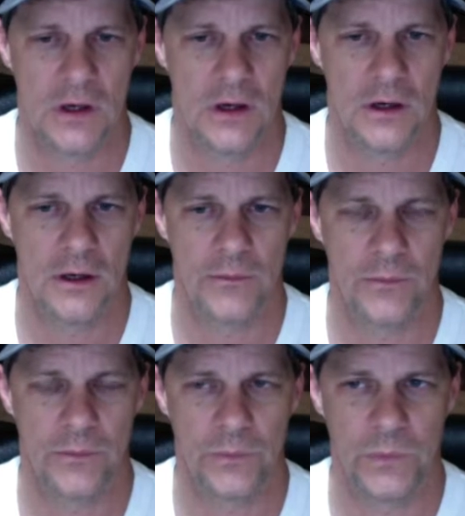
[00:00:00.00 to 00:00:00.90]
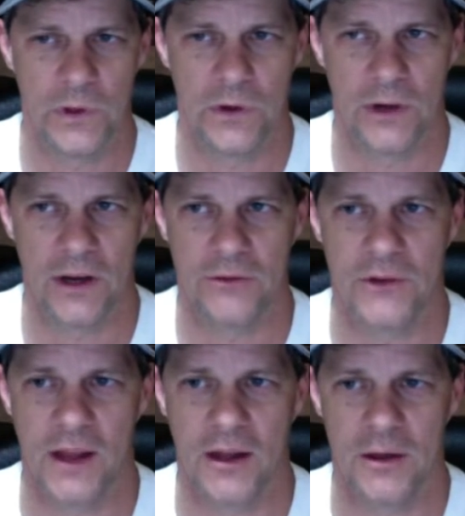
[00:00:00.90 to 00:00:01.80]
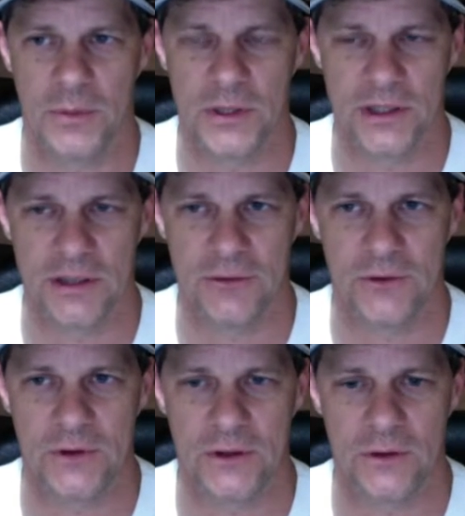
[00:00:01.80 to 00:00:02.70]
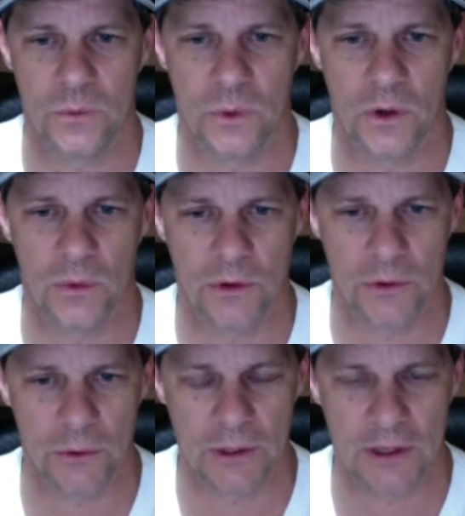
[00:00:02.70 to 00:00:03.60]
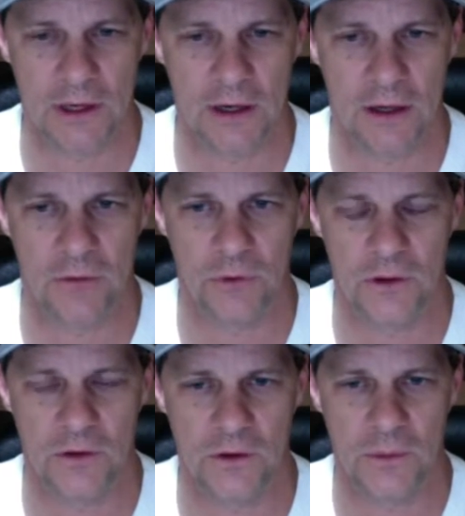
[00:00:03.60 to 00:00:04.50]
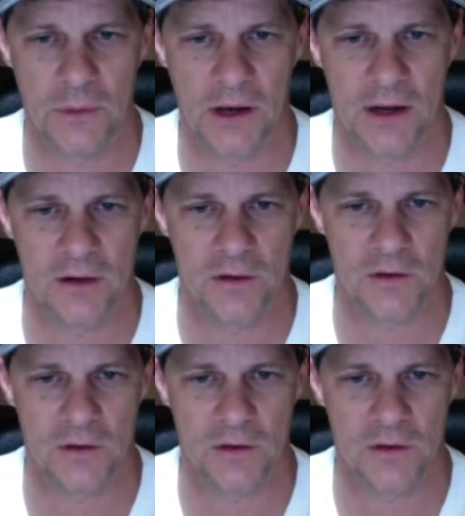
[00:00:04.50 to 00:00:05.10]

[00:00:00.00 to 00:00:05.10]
um, you know, have taken a belief in what we're doing and have really stood behind us